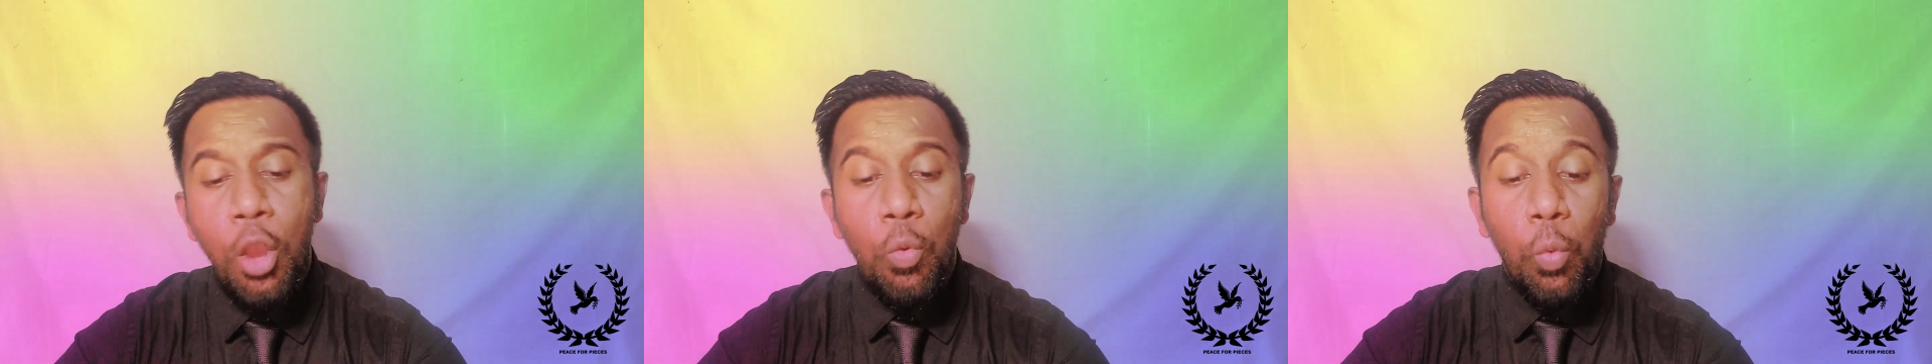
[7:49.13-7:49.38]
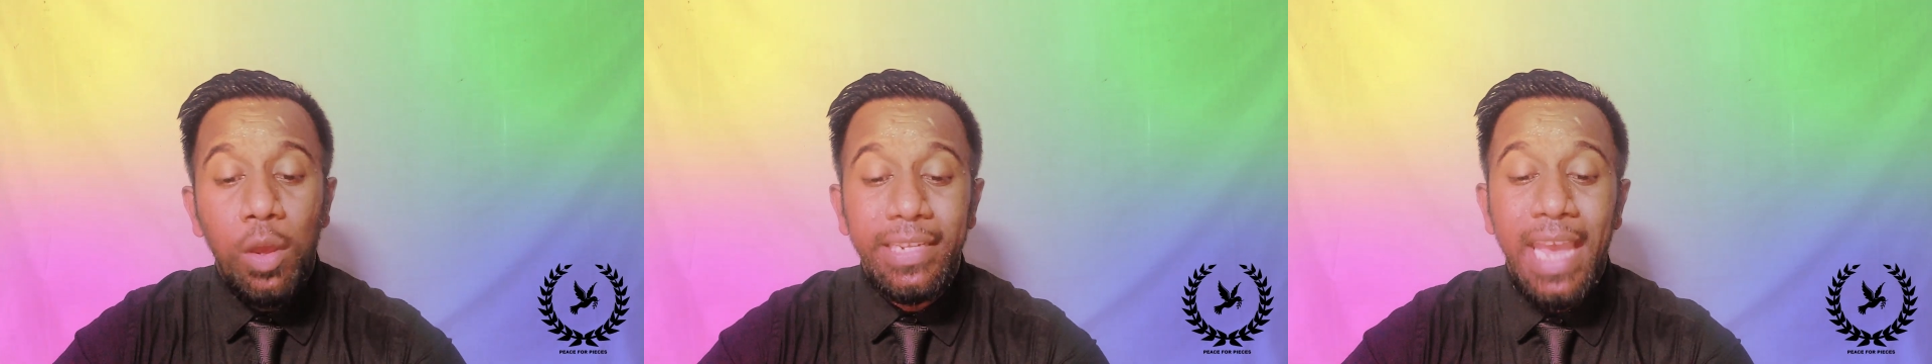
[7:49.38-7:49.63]

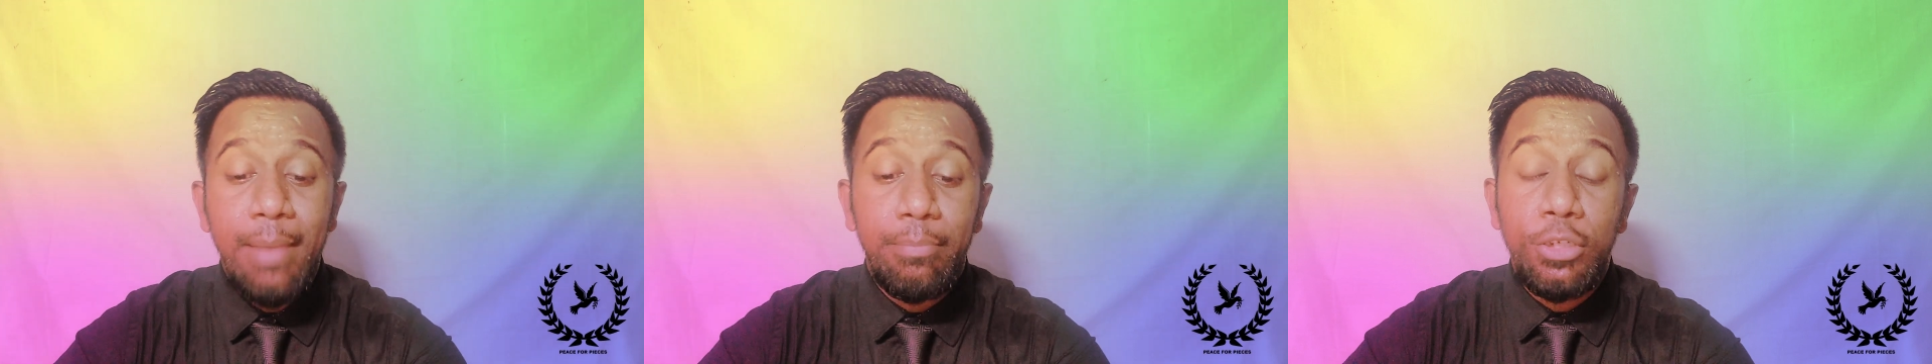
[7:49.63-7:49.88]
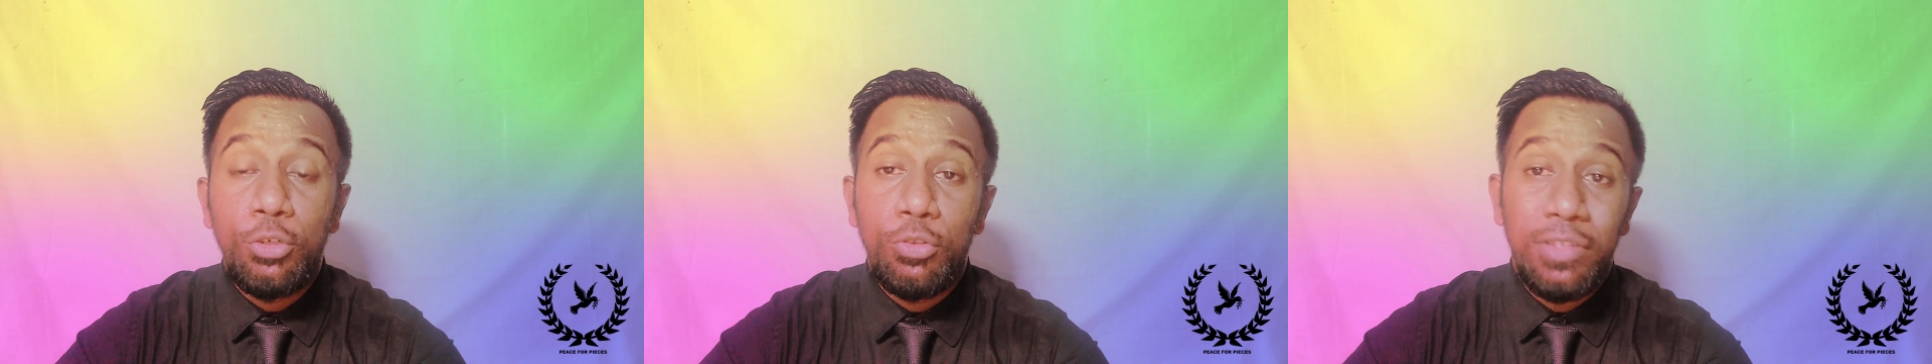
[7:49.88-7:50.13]
What
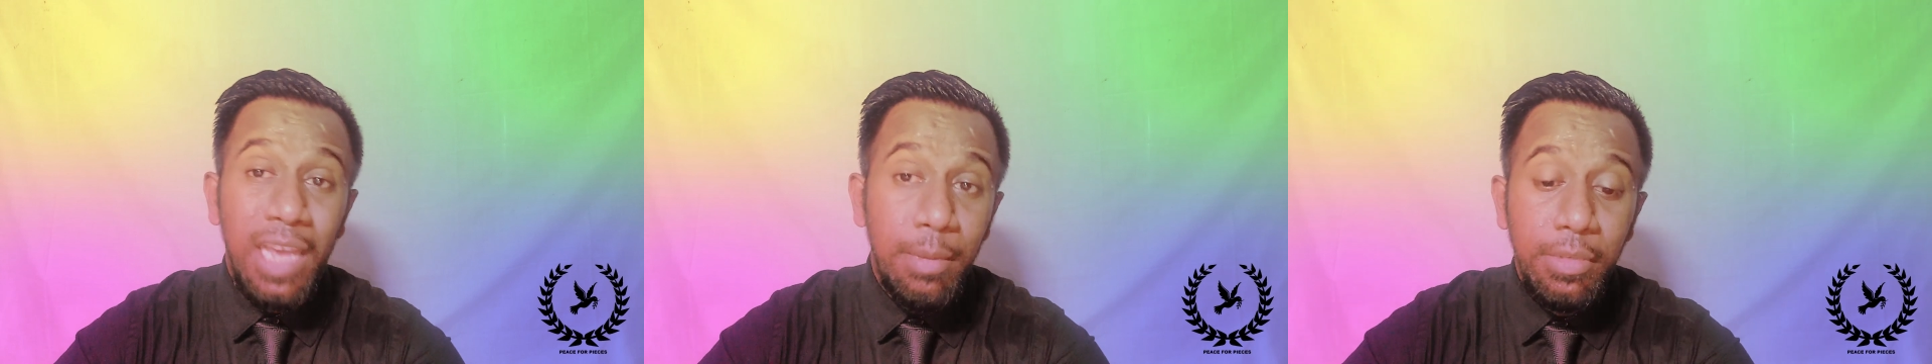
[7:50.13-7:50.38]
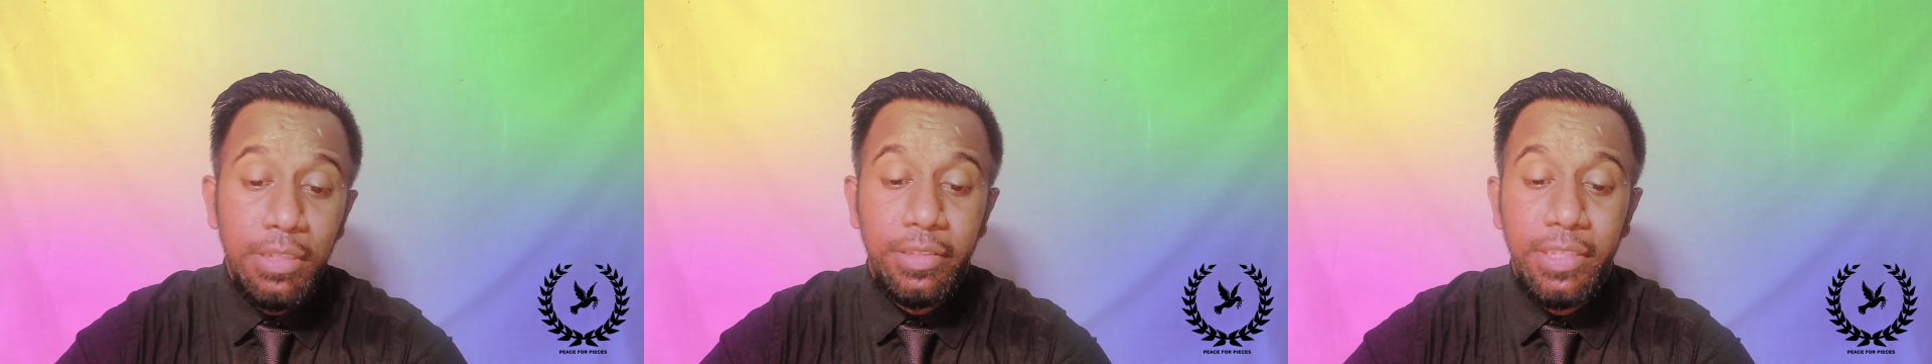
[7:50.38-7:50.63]
happened to
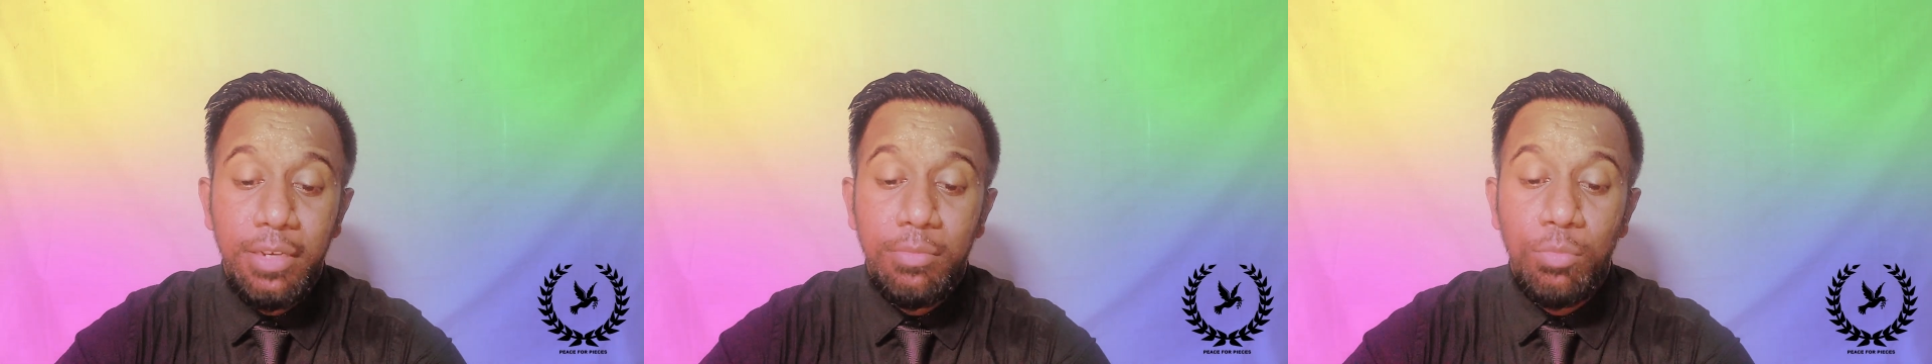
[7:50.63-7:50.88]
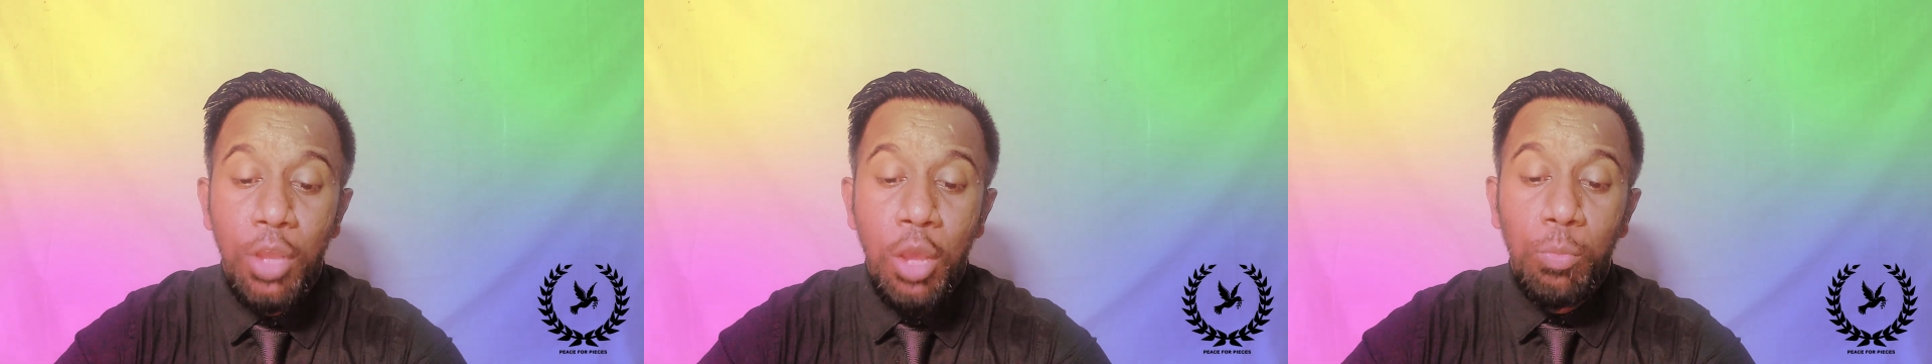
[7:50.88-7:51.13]
Tamils in
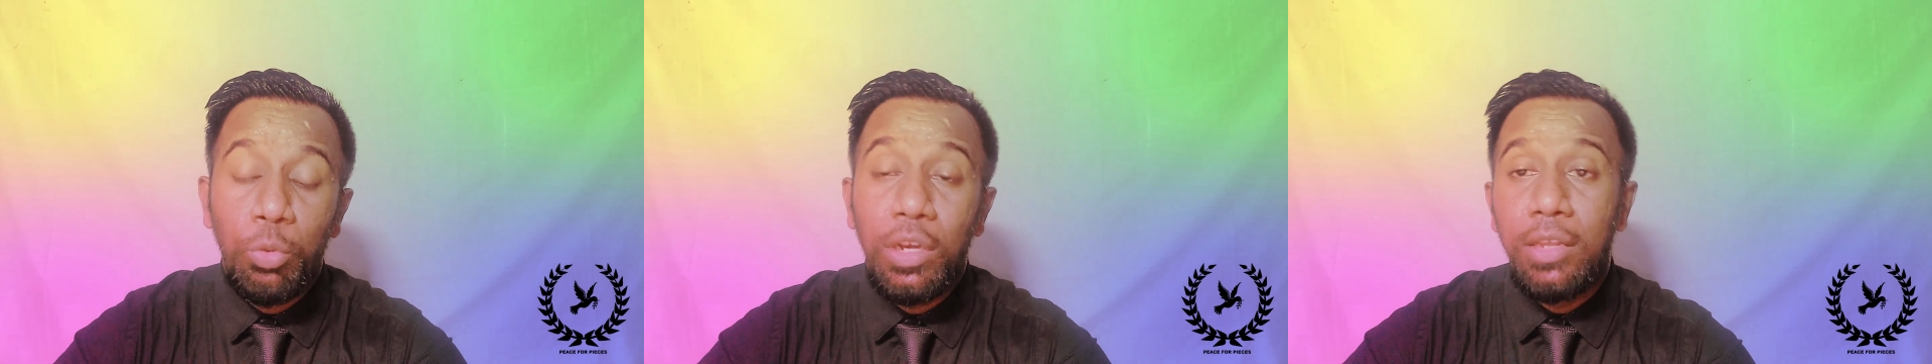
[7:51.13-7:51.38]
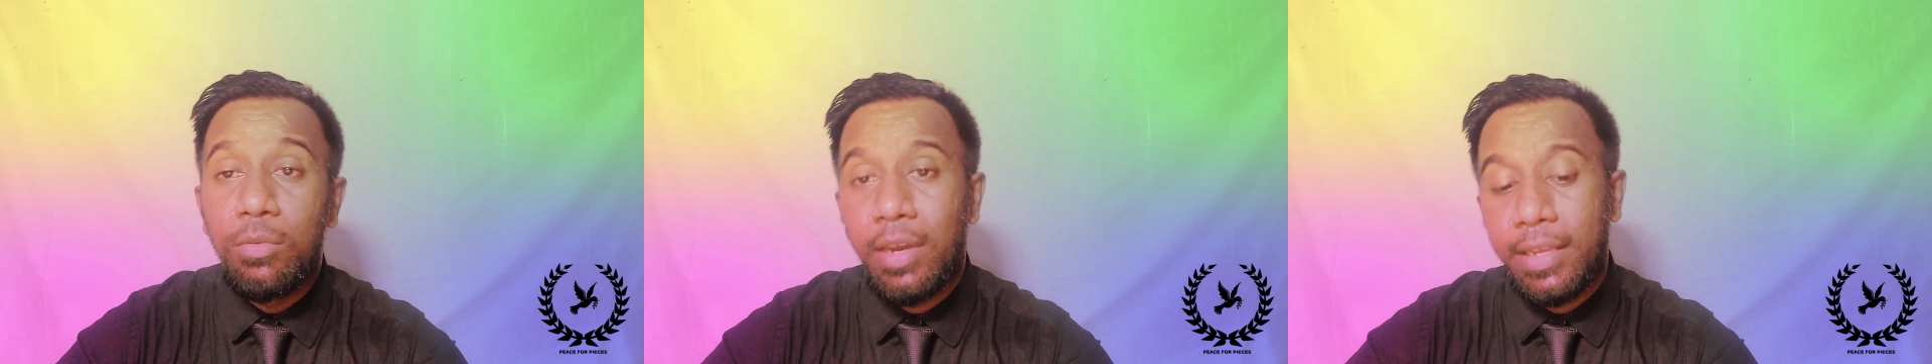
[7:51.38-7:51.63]

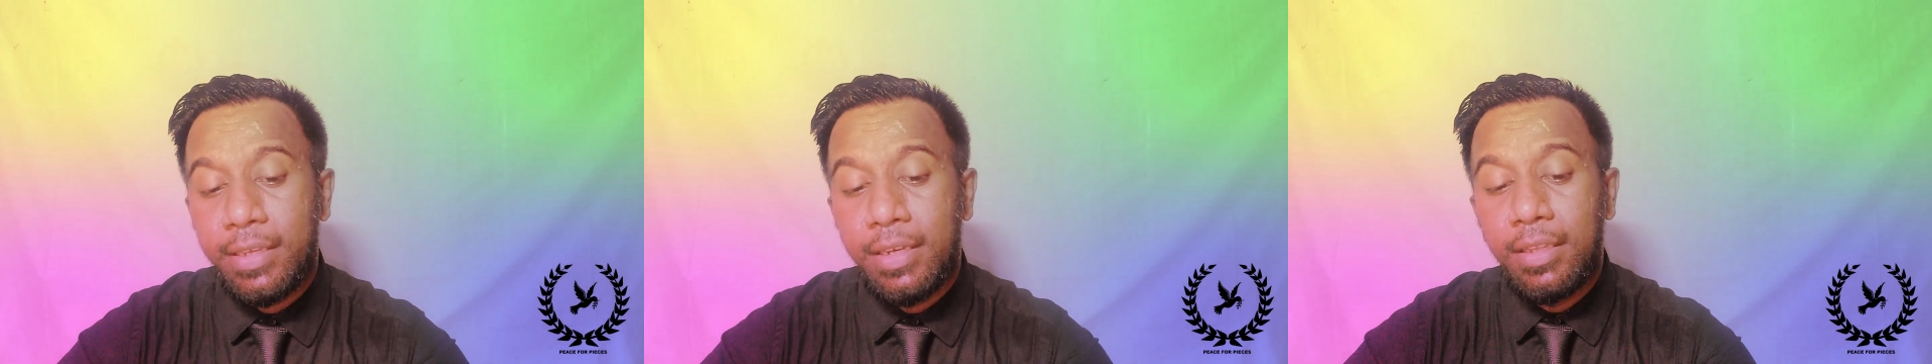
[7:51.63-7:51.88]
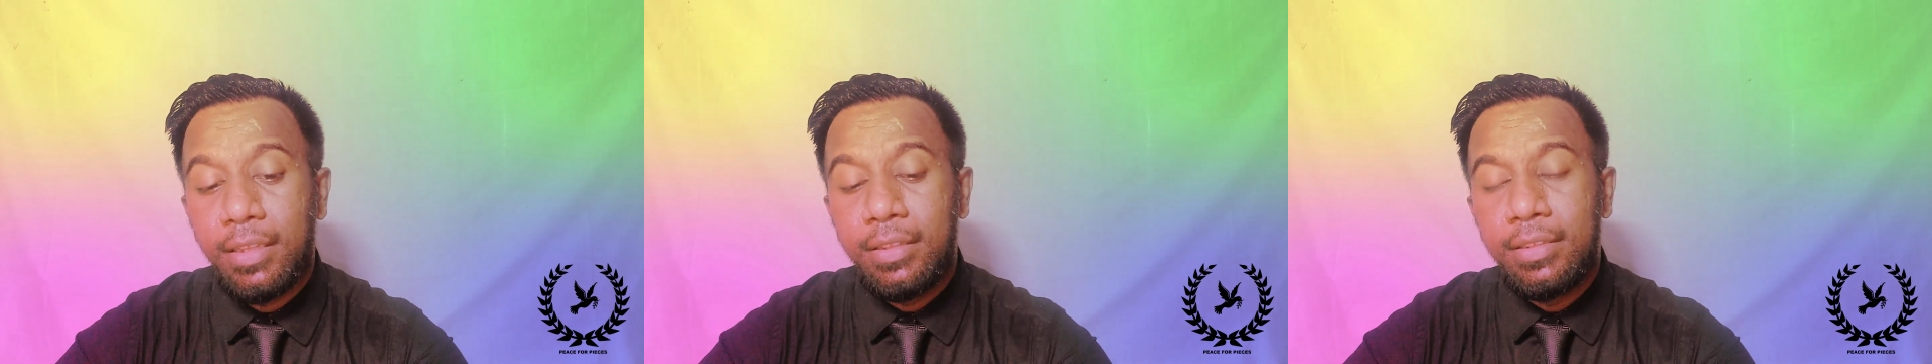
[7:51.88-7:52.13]

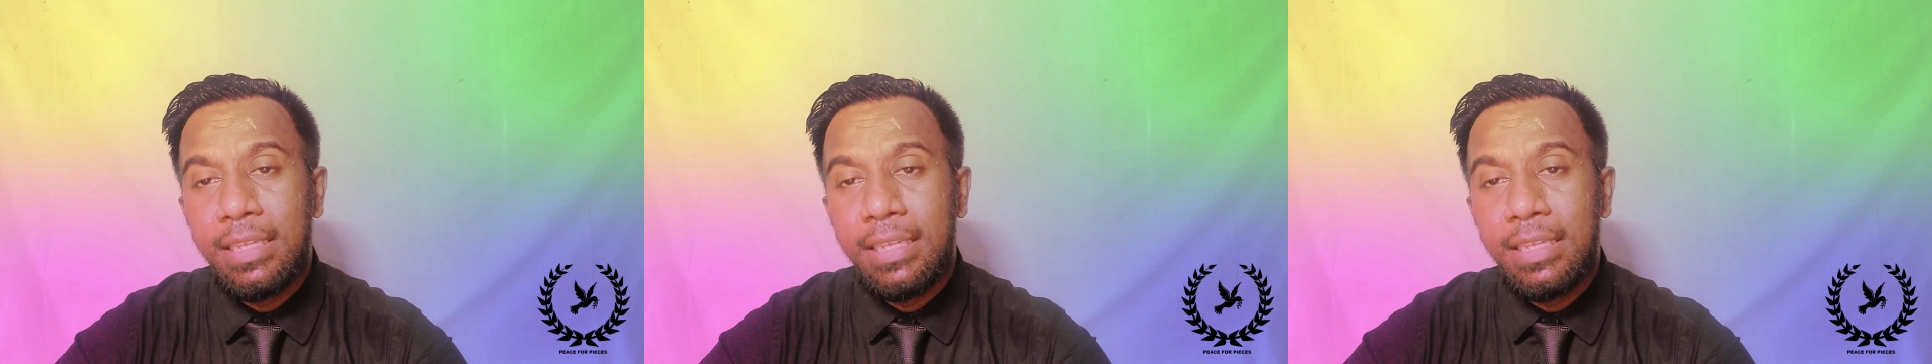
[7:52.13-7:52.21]
Mullivaikkal?